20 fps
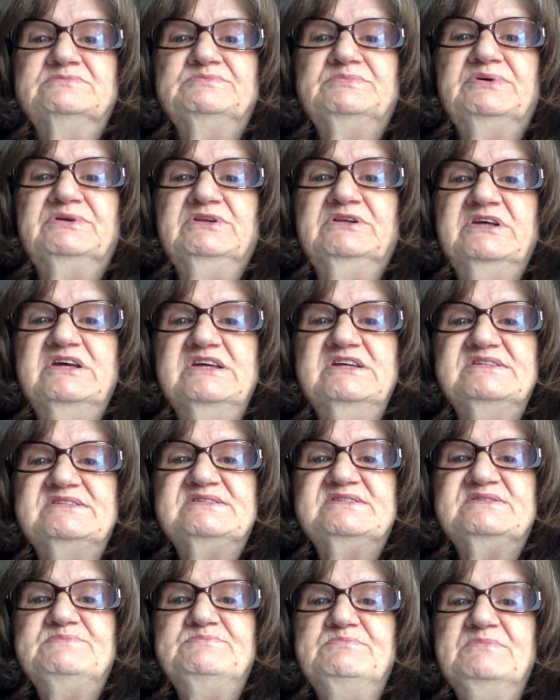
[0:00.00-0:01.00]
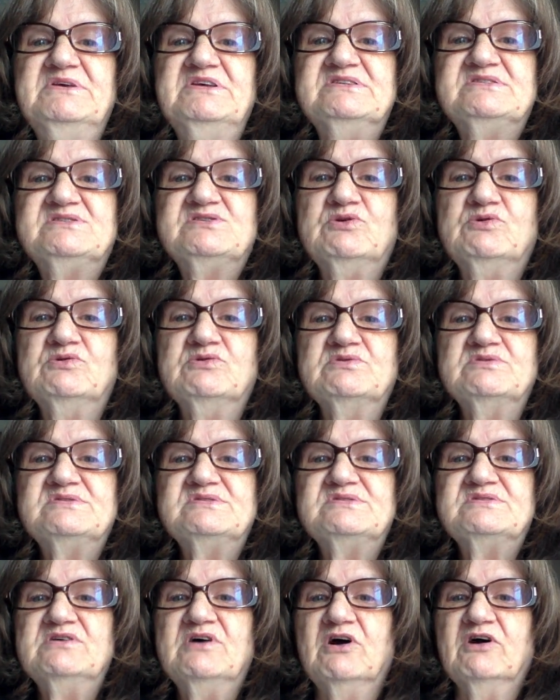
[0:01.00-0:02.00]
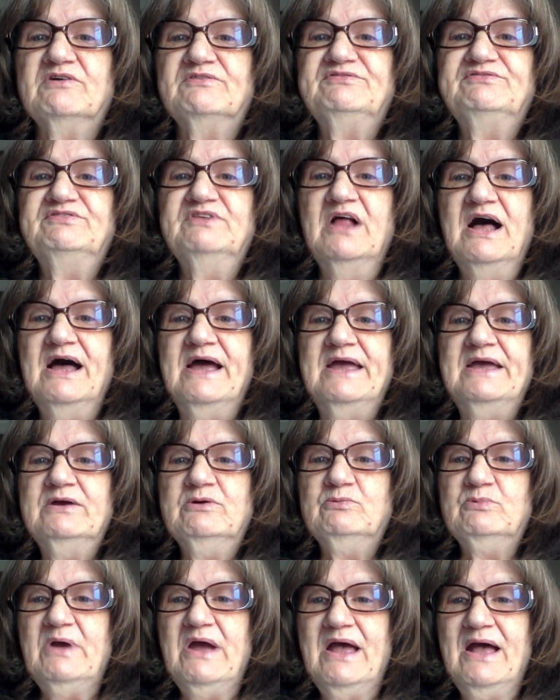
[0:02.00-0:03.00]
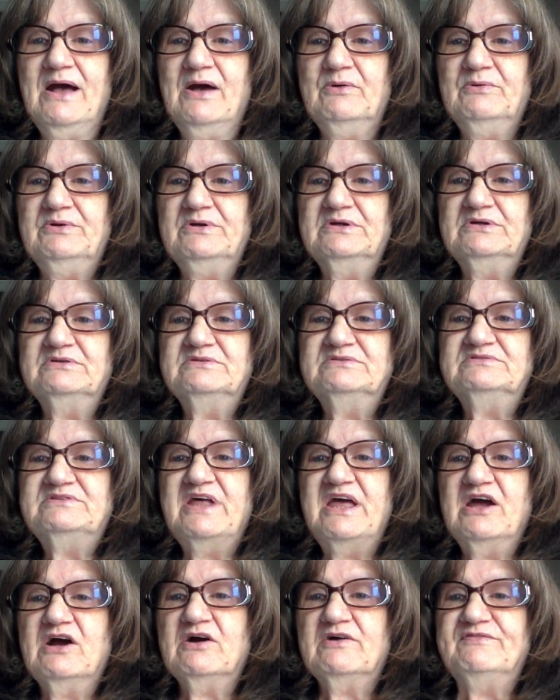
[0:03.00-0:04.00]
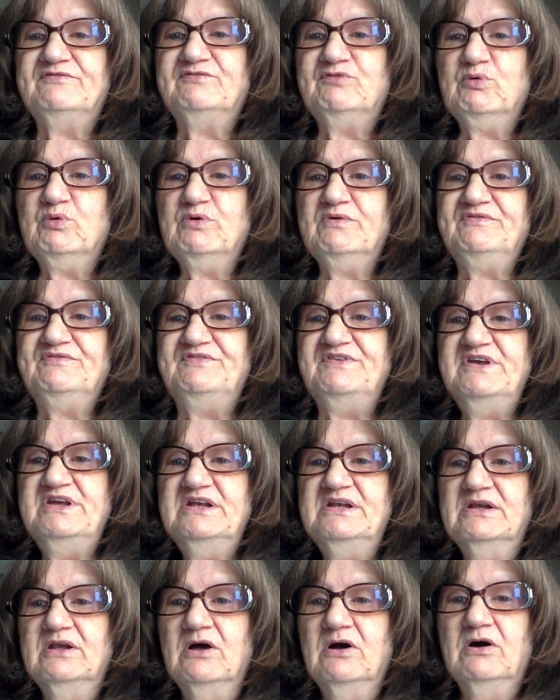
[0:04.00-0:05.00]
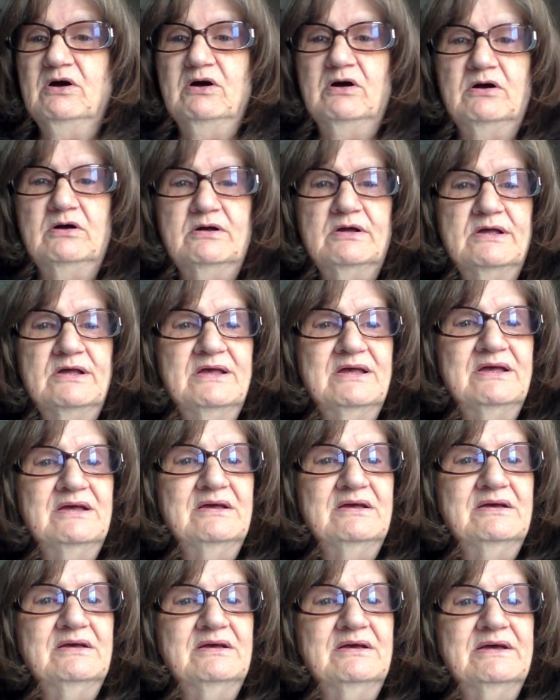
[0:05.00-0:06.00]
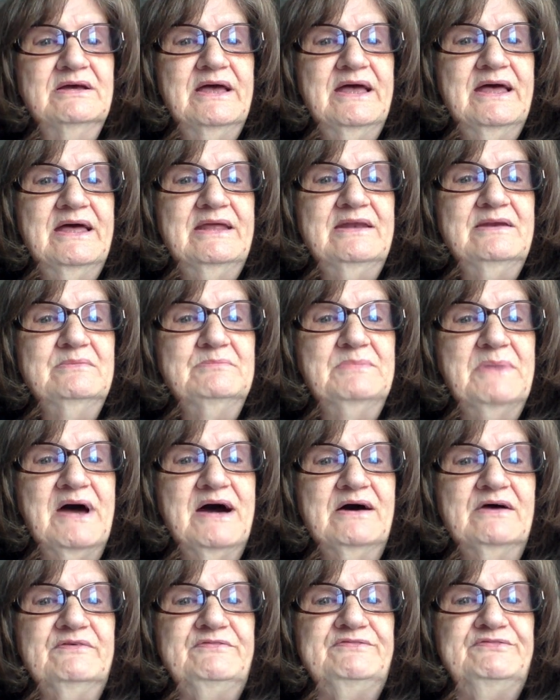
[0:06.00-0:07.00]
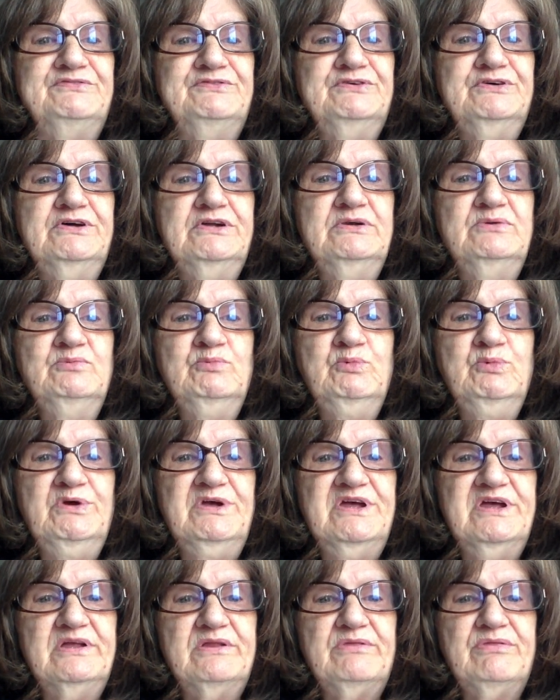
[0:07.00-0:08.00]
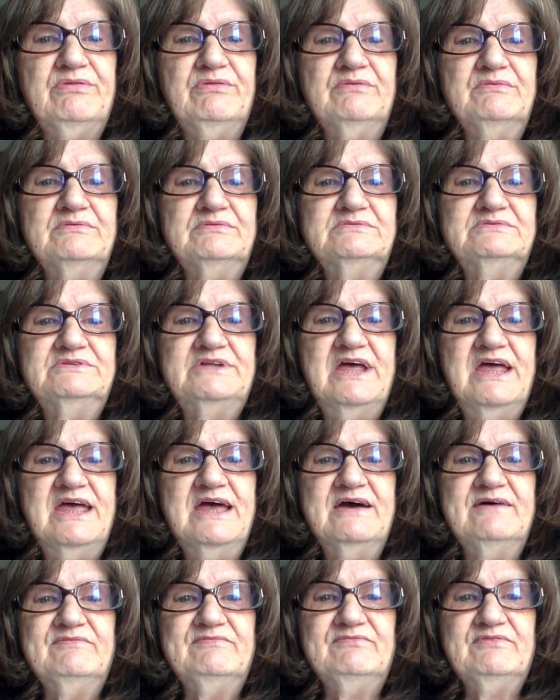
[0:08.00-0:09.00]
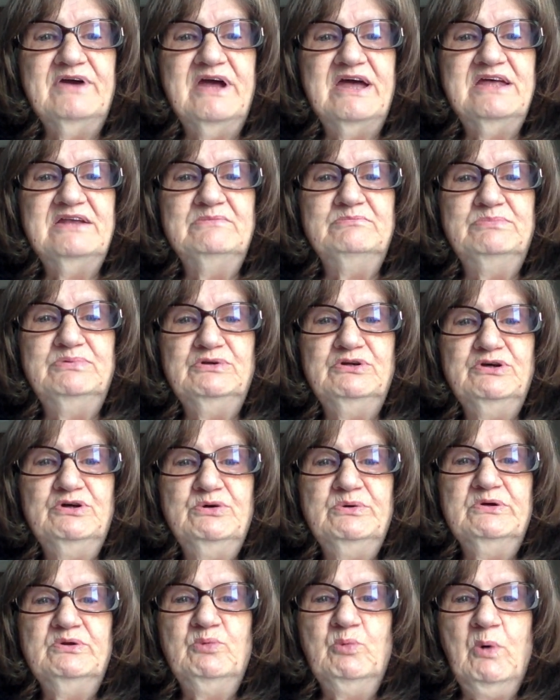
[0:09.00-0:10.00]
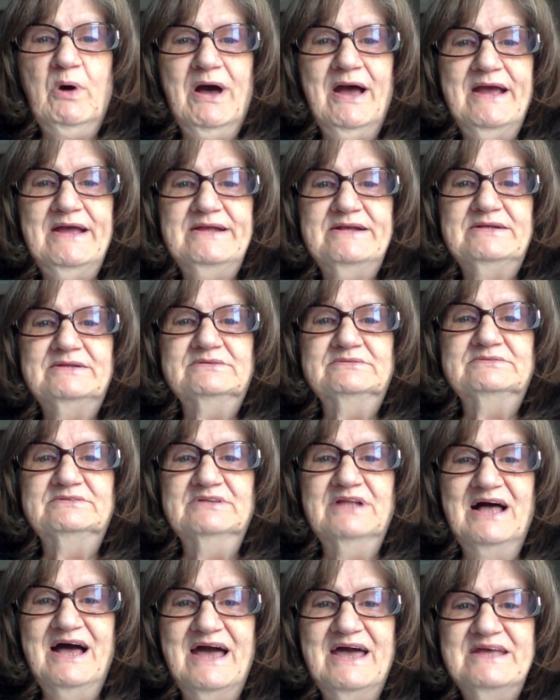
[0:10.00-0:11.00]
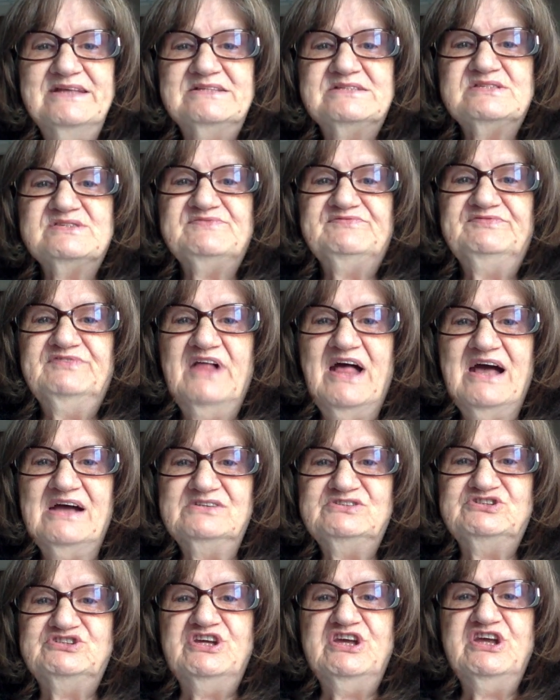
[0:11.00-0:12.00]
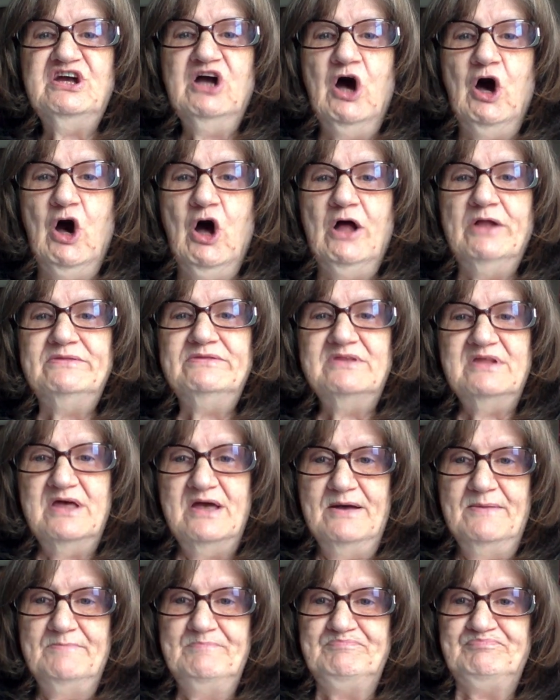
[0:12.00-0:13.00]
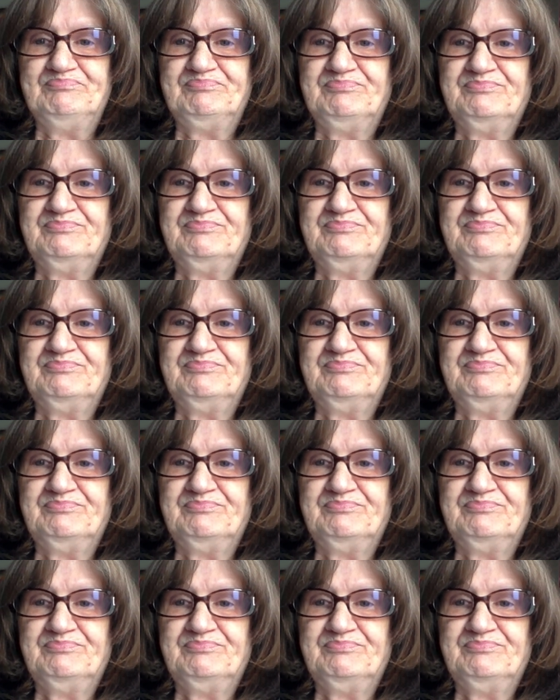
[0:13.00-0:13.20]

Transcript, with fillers: police missiles are flying around. They are four feet long and about a foot in width. They have red, blue, and white lights flashing on them,